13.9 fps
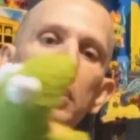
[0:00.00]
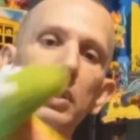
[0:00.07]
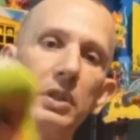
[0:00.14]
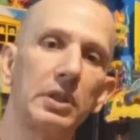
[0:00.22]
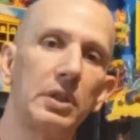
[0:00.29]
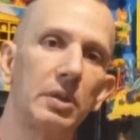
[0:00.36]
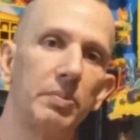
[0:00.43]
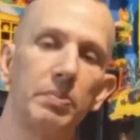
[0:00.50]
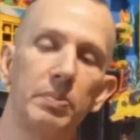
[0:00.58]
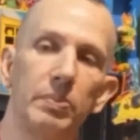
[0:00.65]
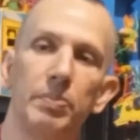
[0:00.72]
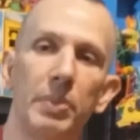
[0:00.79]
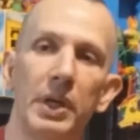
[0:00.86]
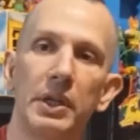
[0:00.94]
And again, I
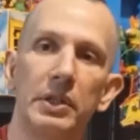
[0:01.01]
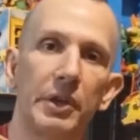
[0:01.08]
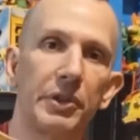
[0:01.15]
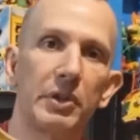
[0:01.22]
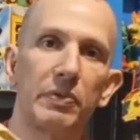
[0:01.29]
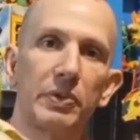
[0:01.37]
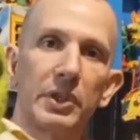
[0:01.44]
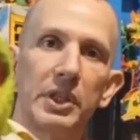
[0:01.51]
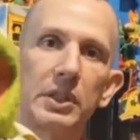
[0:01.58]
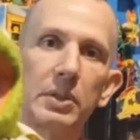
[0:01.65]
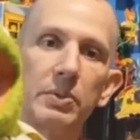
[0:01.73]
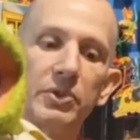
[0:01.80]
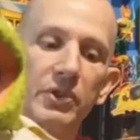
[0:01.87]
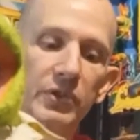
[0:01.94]
paid nothing for that.
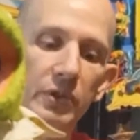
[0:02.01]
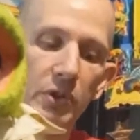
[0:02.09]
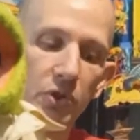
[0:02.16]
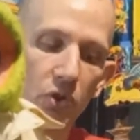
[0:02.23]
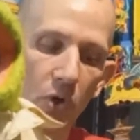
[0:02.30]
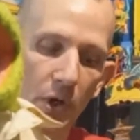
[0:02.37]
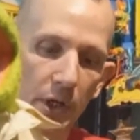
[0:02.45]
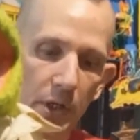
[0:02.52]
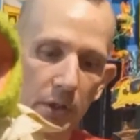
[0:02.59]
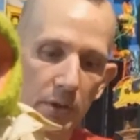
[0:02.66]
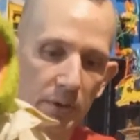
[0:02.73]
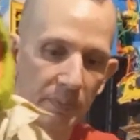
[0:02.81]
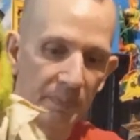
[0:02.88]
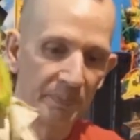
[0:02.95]
That was just in a trade.